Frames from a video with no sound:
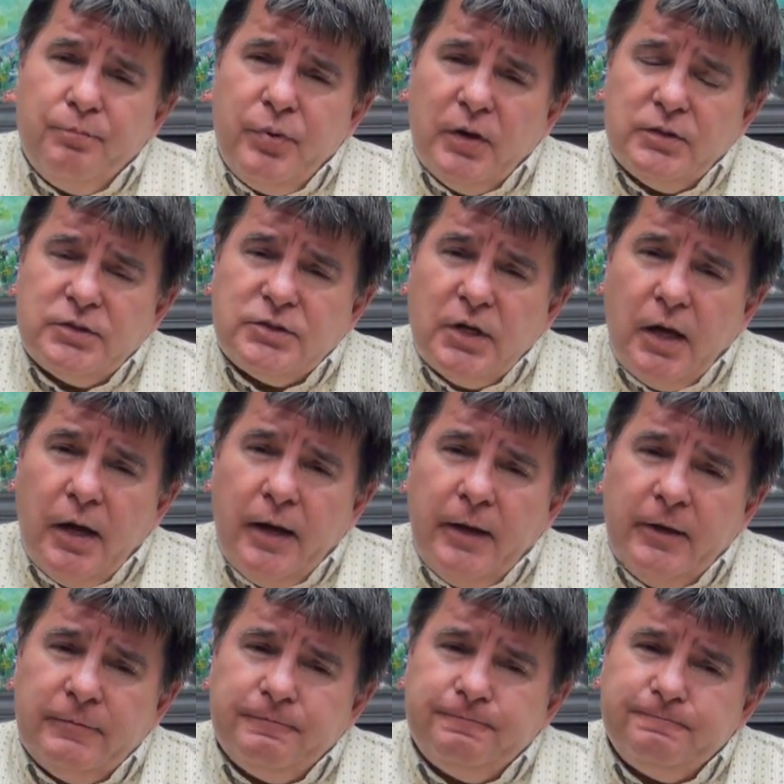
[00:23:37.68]
But,
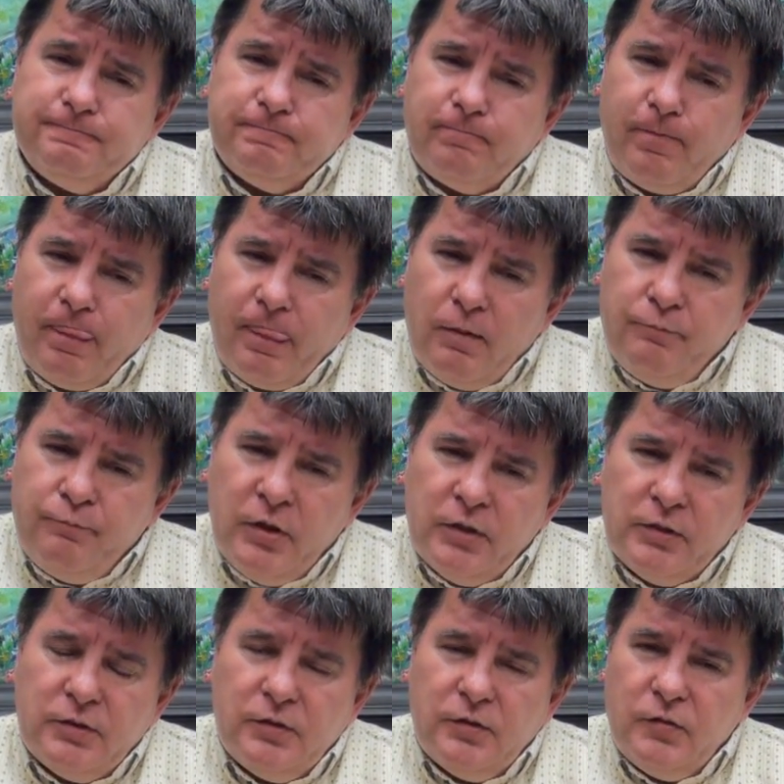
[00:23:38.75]
um,
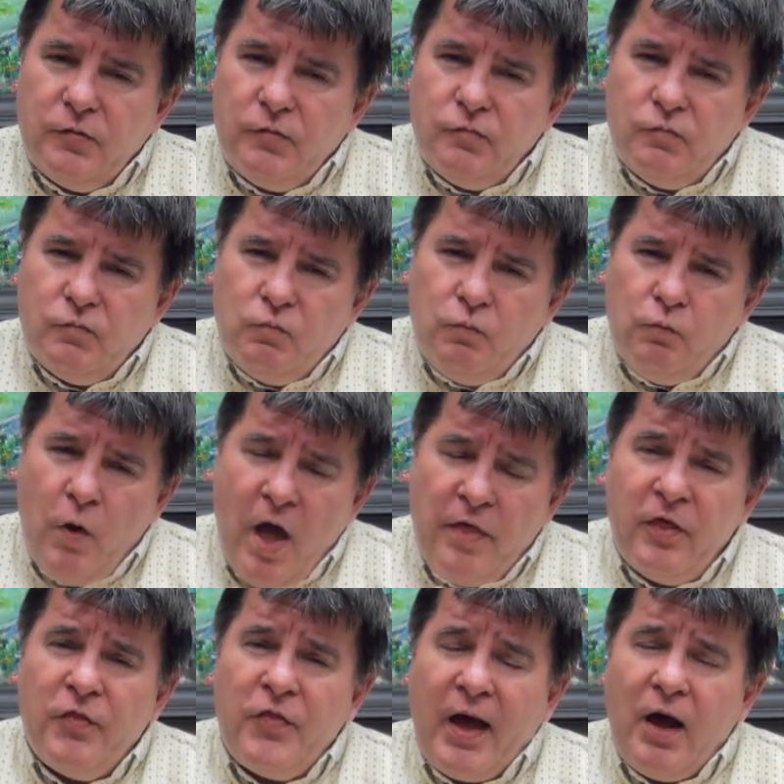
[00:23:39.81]
but
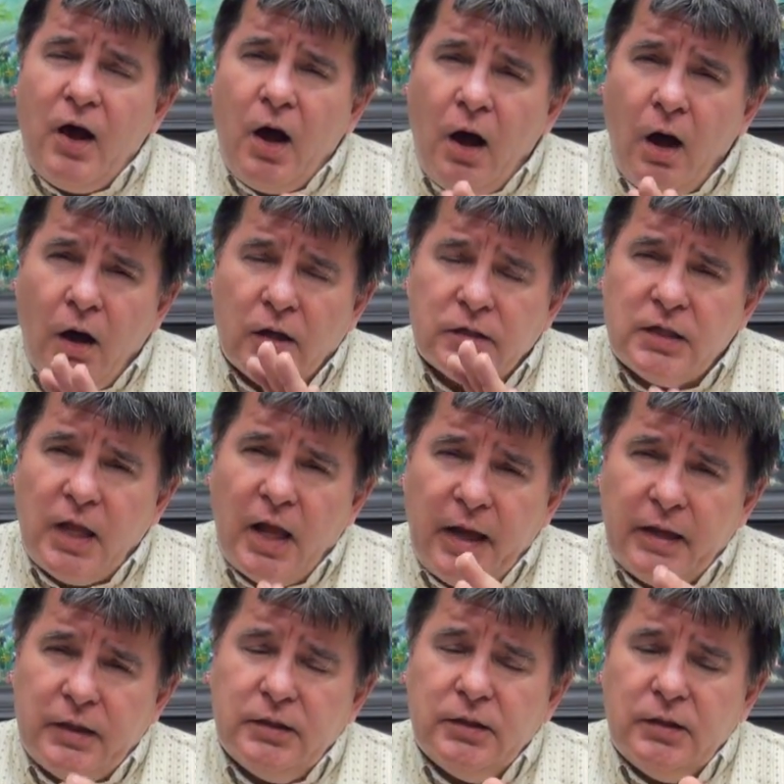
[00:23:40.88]
whether that hard
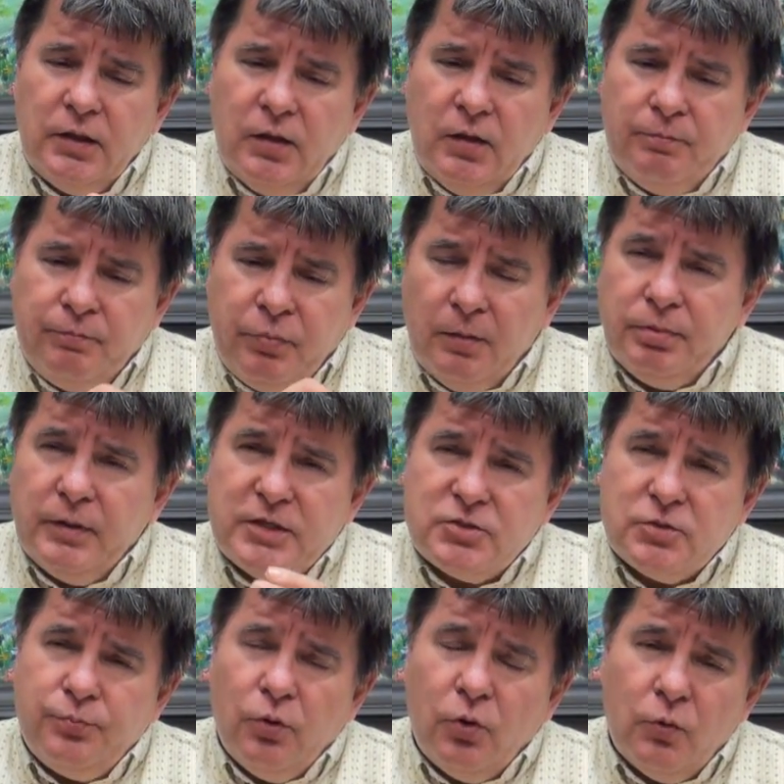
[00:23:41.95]
line public
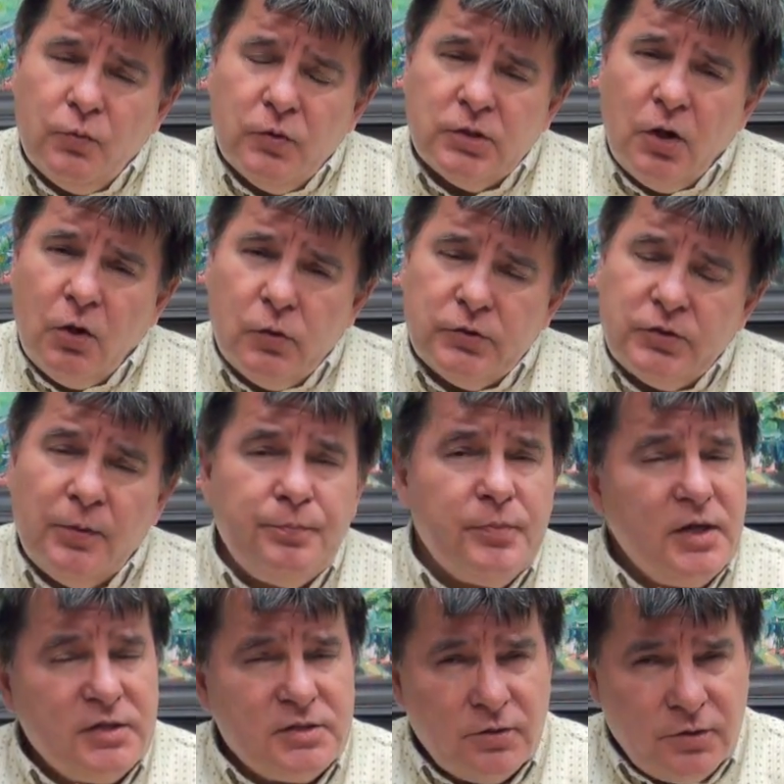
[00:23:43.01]
support will hold
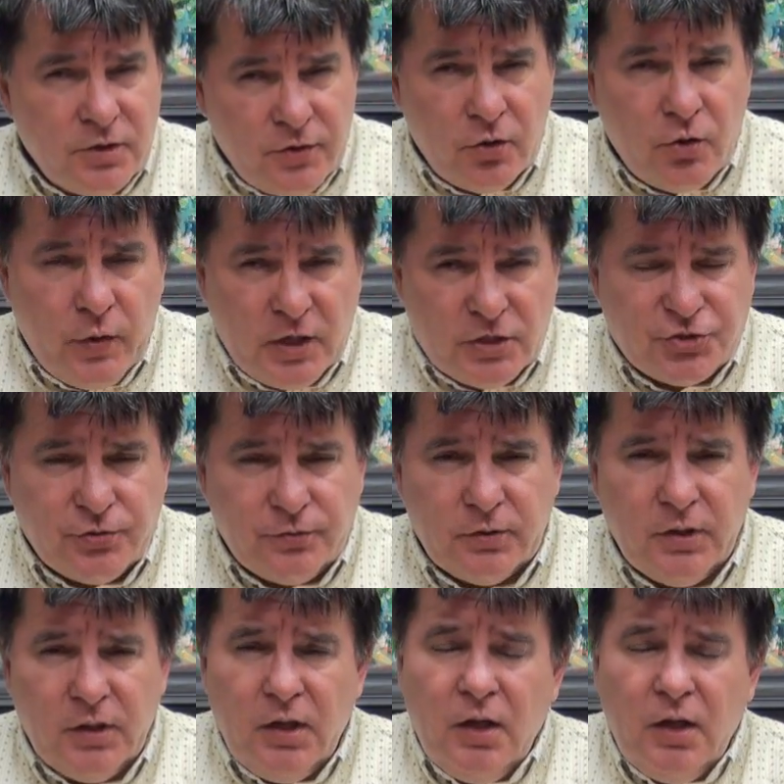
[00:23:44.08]
up is another question.